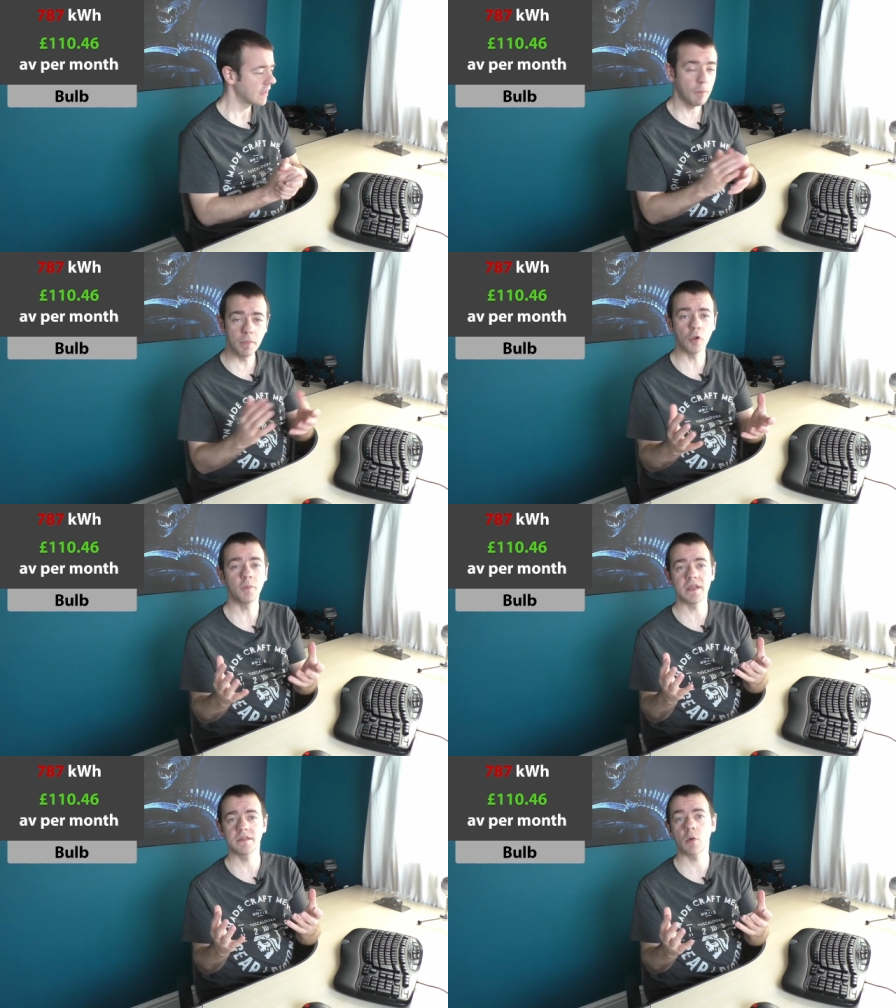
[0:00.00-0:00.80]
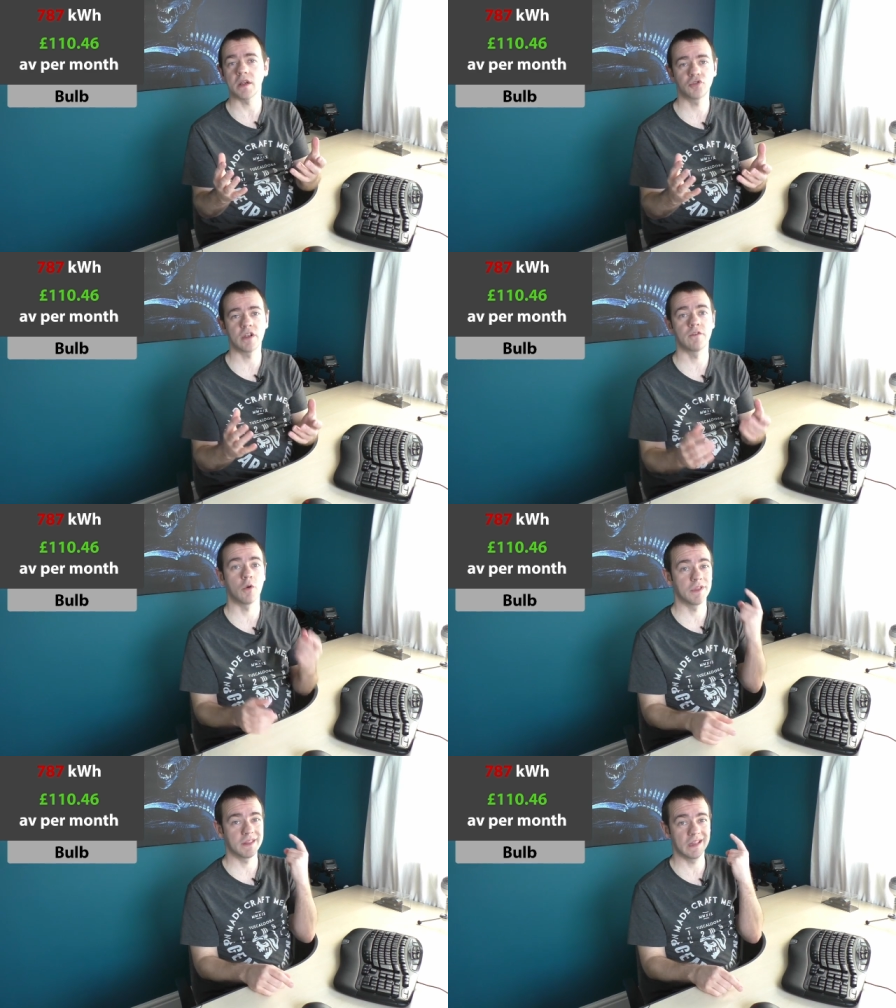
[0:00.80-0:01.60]
Now bulb is quite
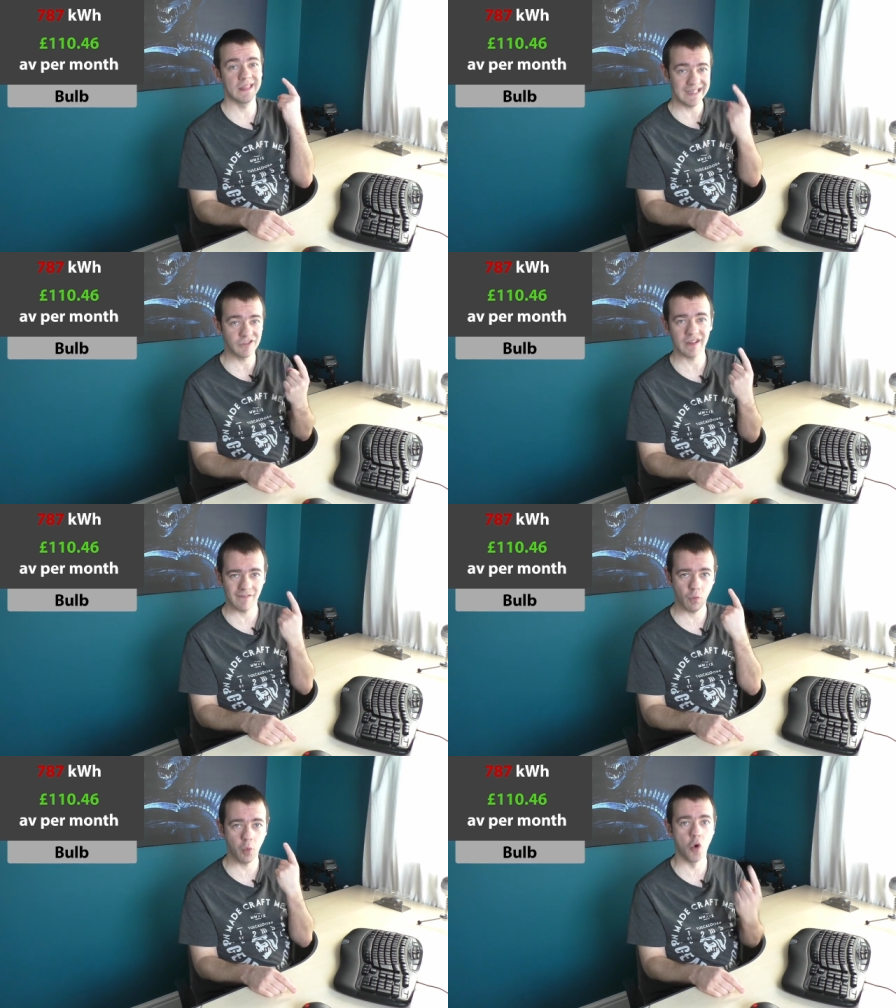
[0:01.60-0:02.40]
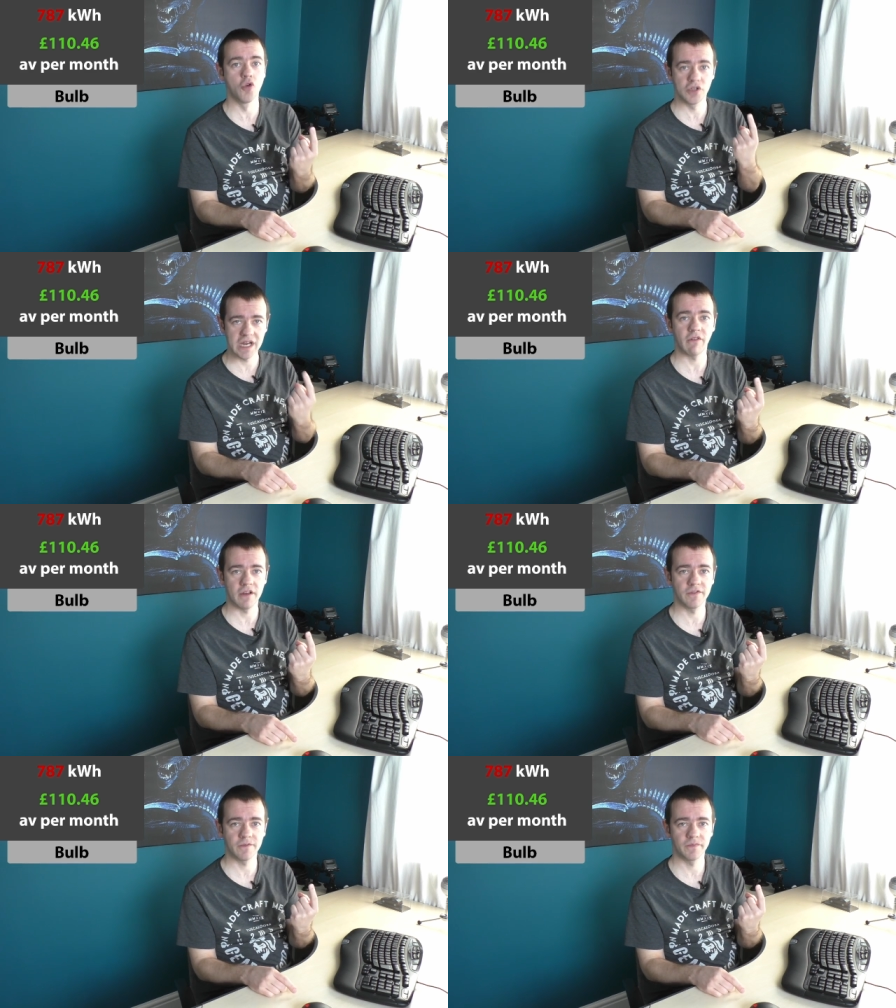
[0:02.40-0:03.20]
straightforward. They literally have one
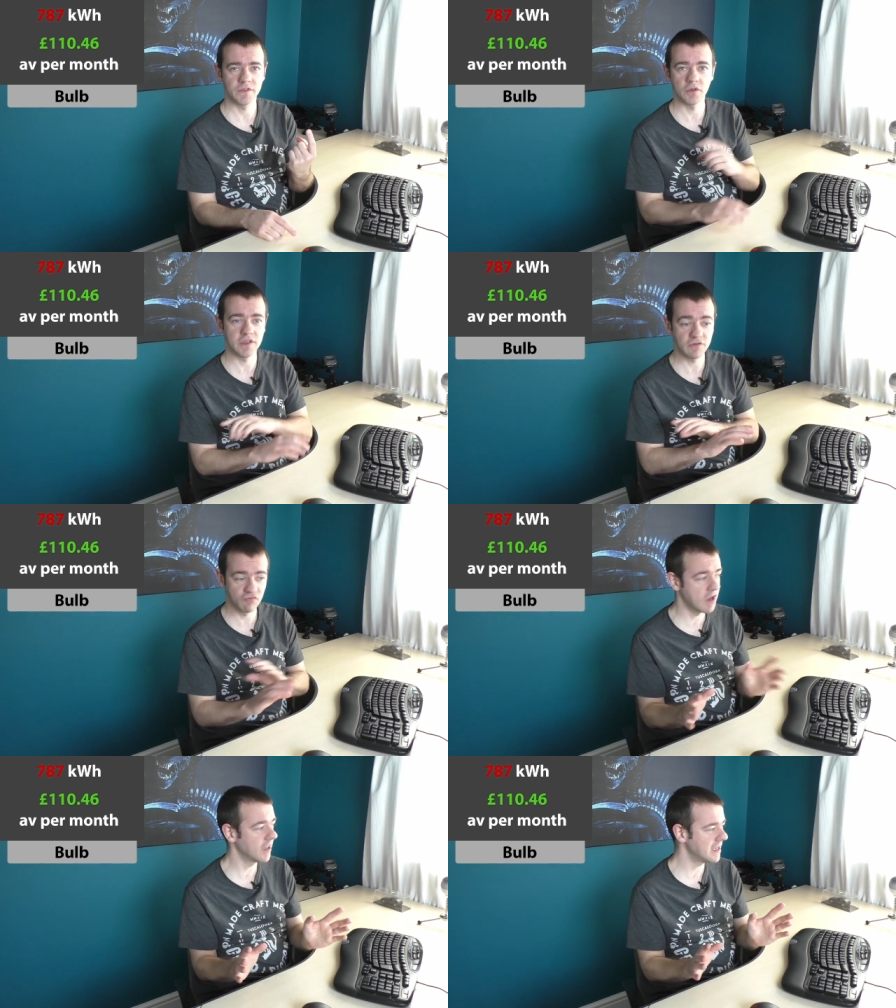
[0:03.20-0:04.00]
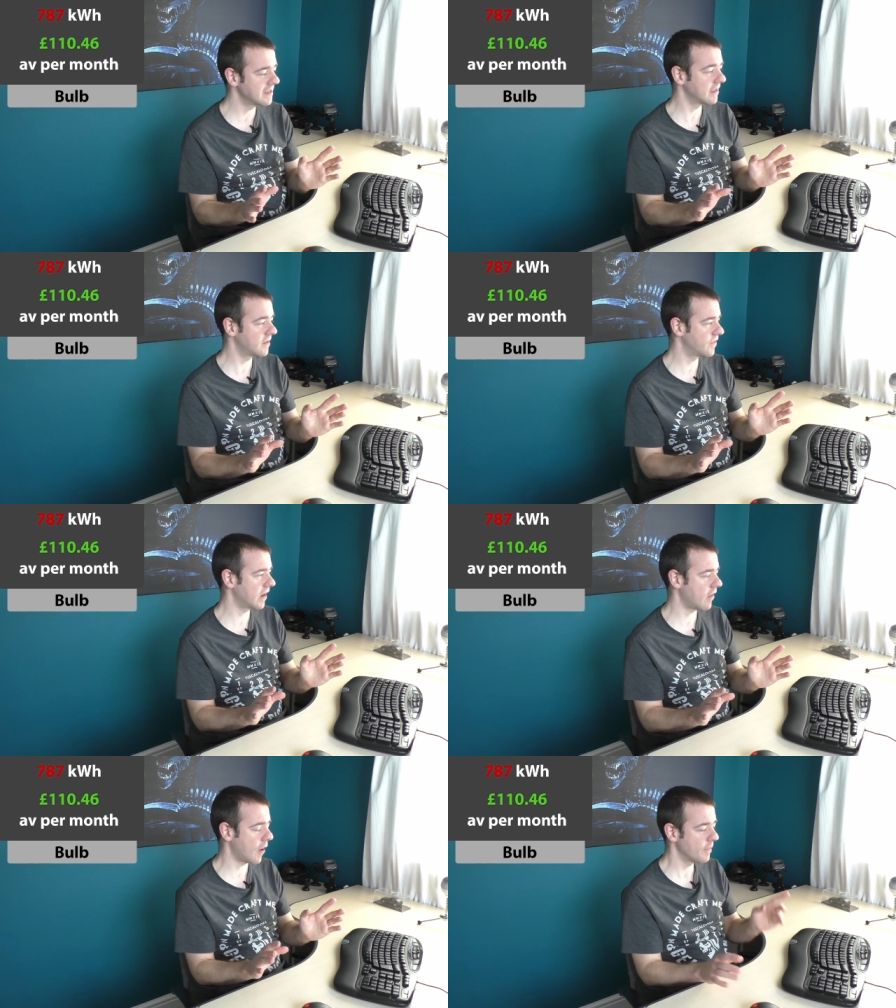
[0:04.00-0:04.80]
tariff. So it is really easy to
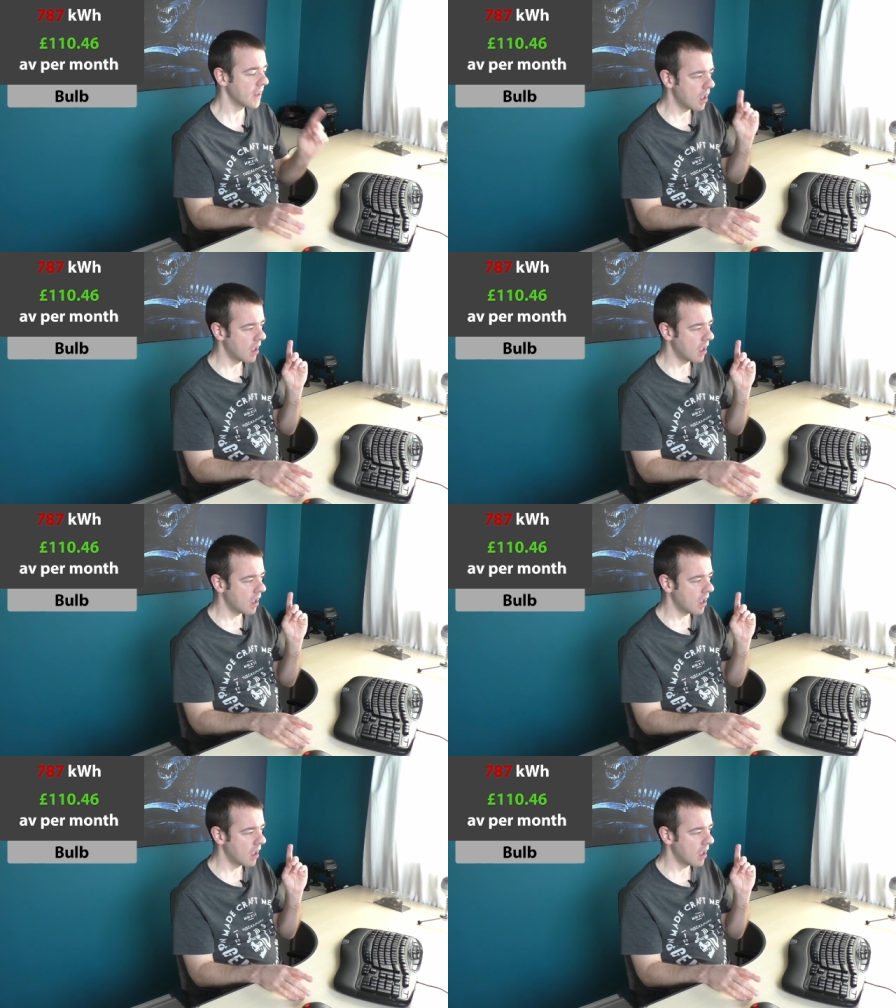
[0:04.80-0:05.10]
figure out.